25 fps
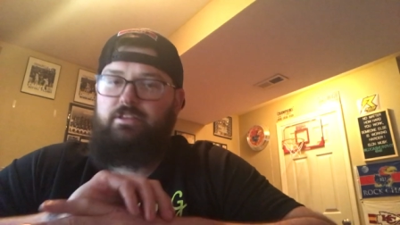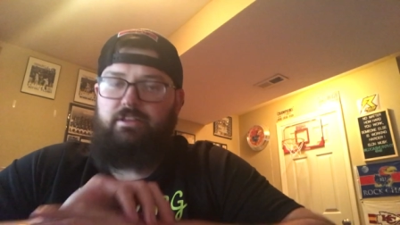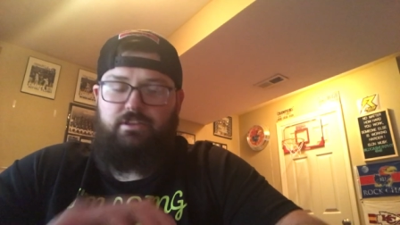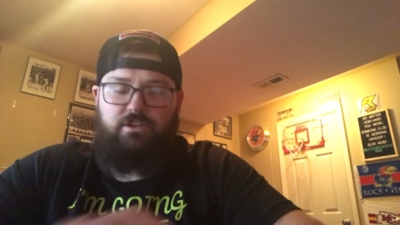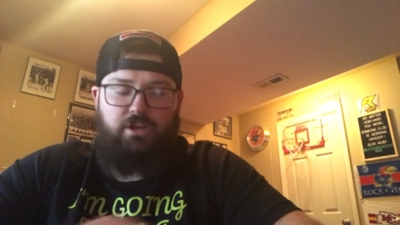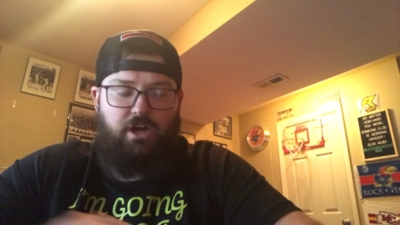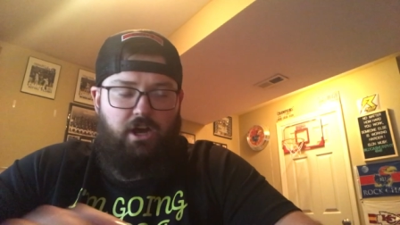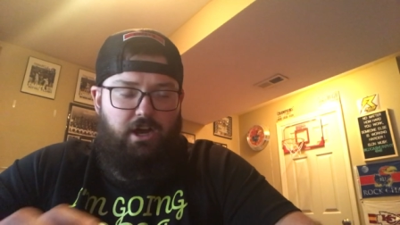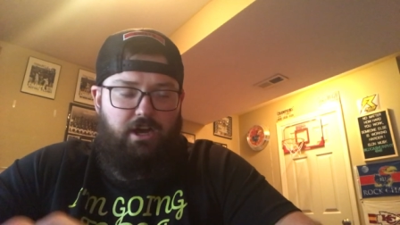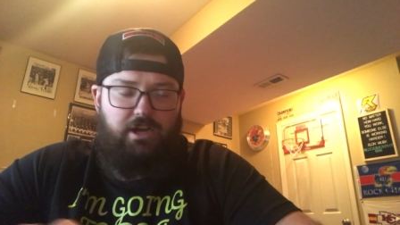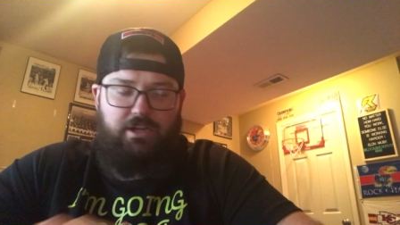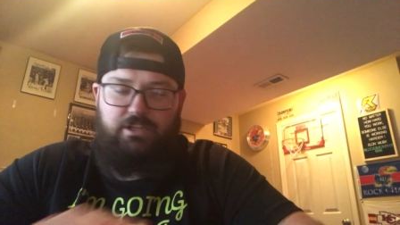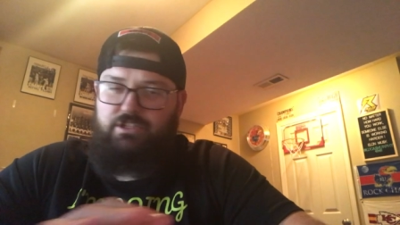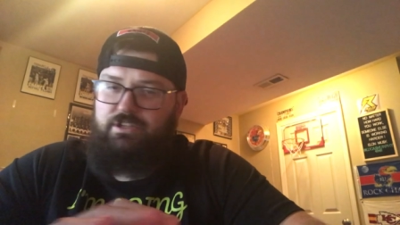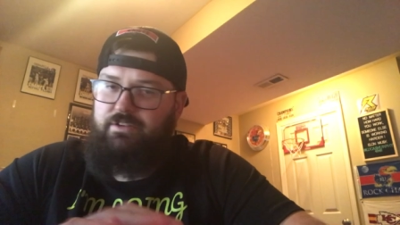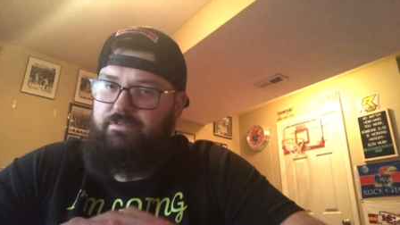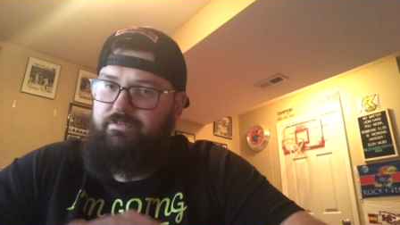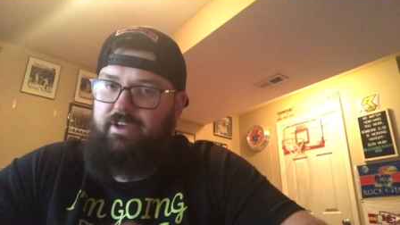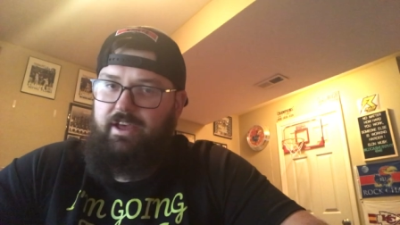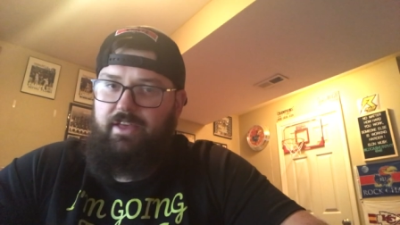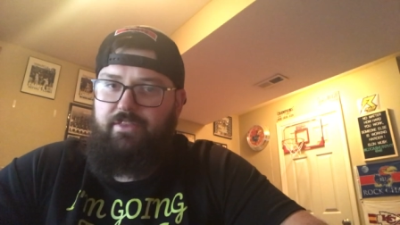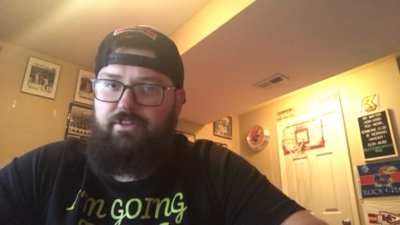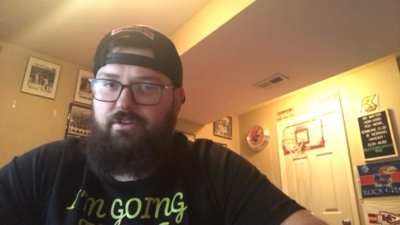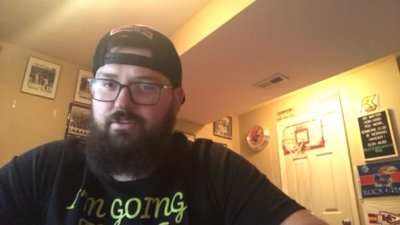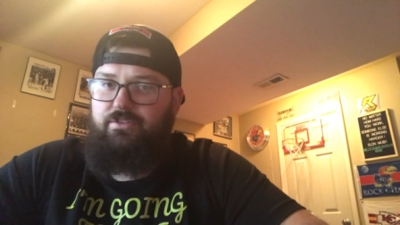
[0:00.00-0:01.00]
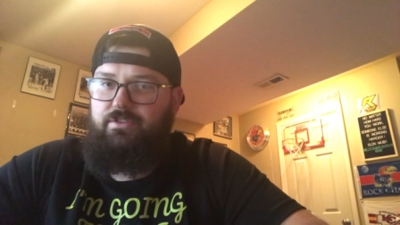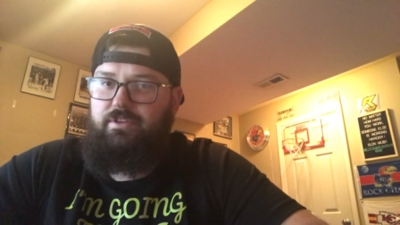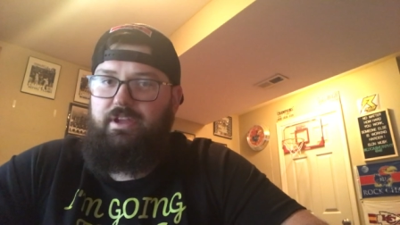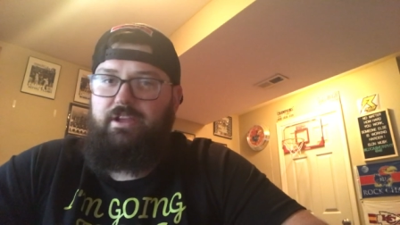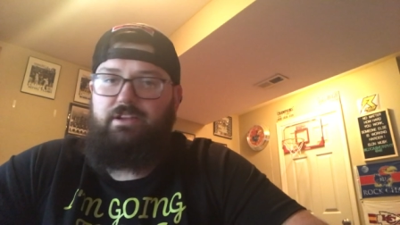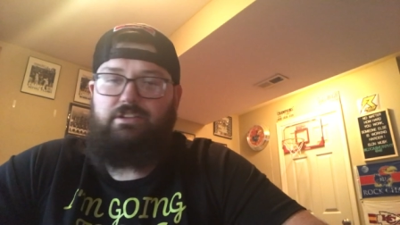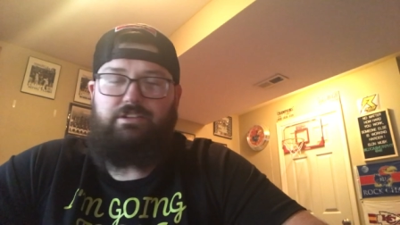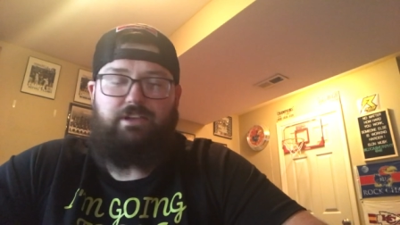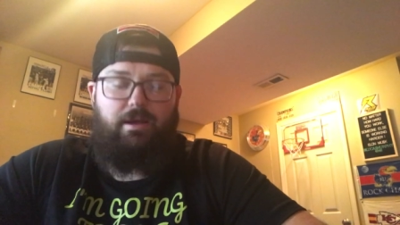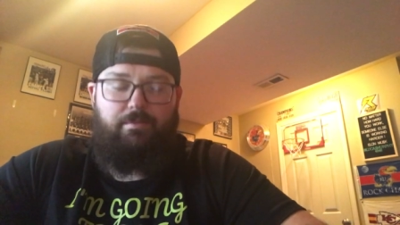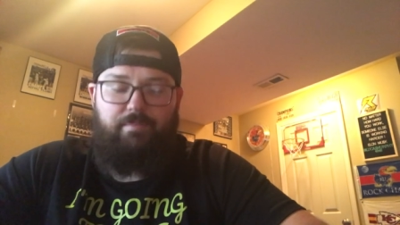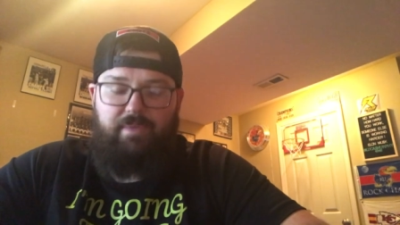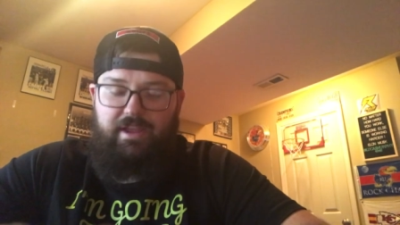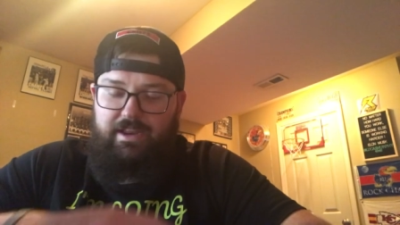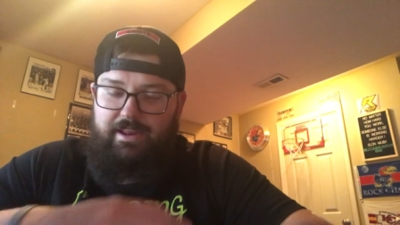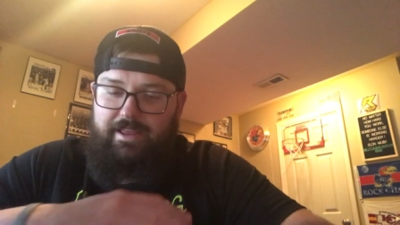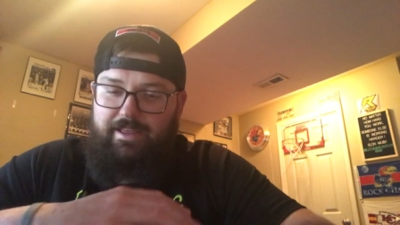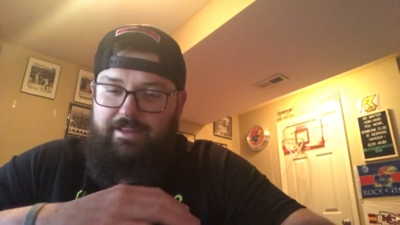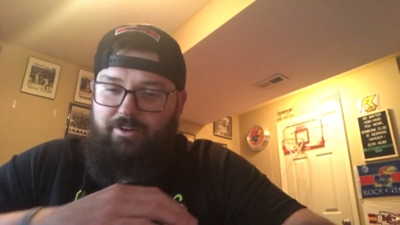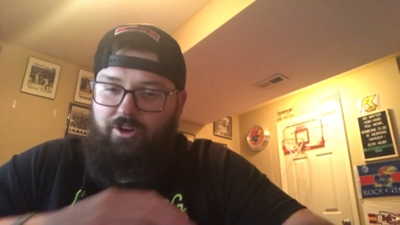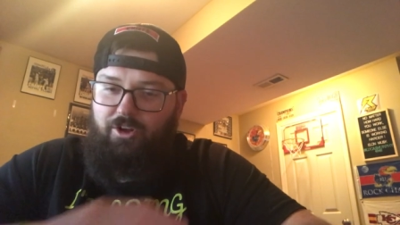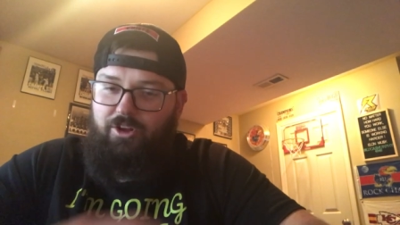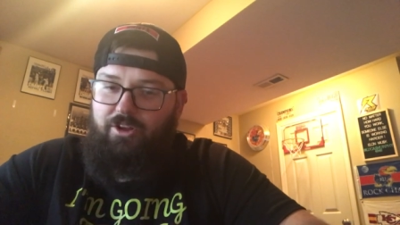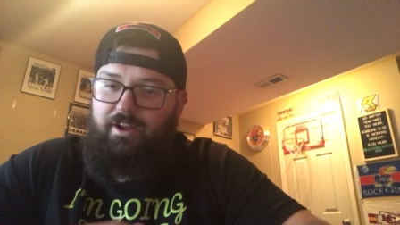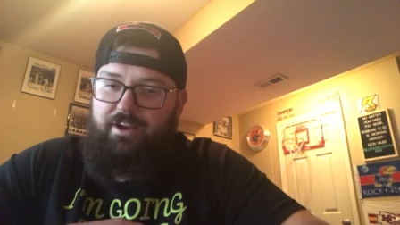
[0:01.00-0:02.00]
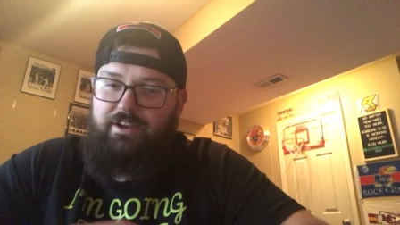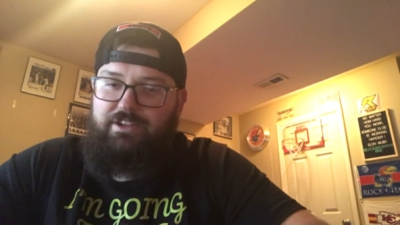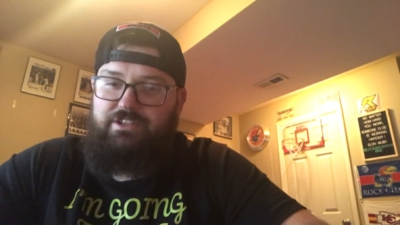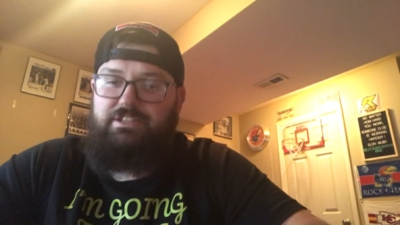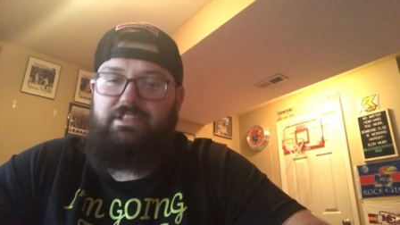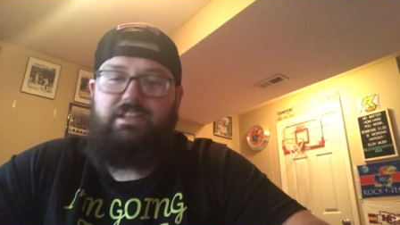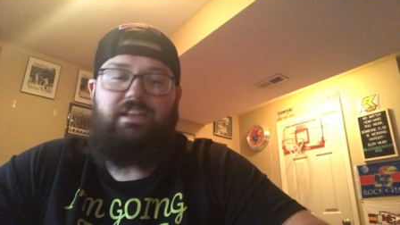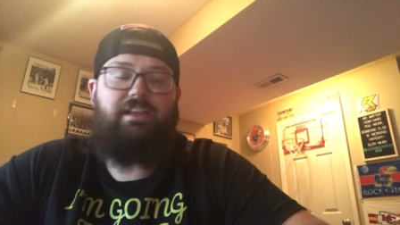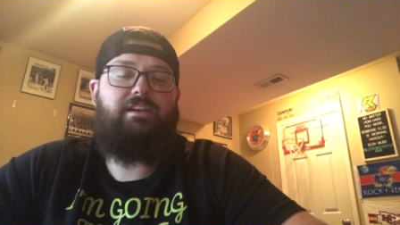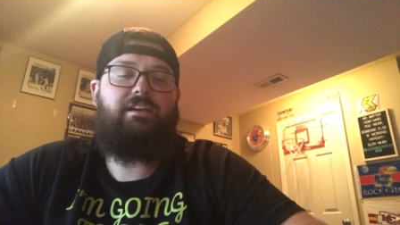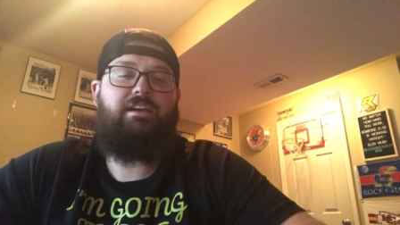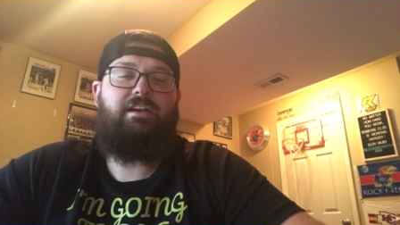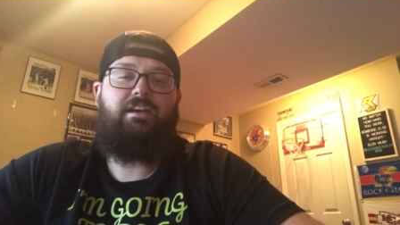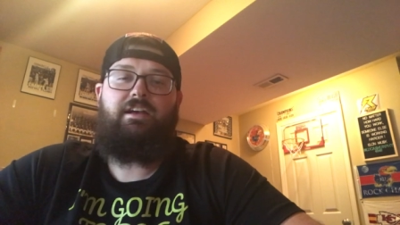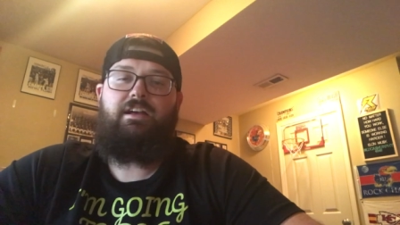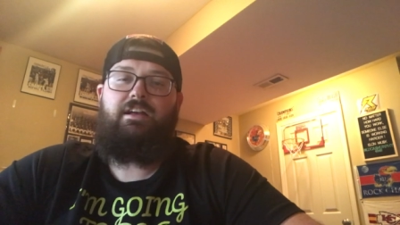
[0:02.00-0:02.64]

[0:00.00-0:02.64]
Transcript: tons of other things. I mean, in all honesty,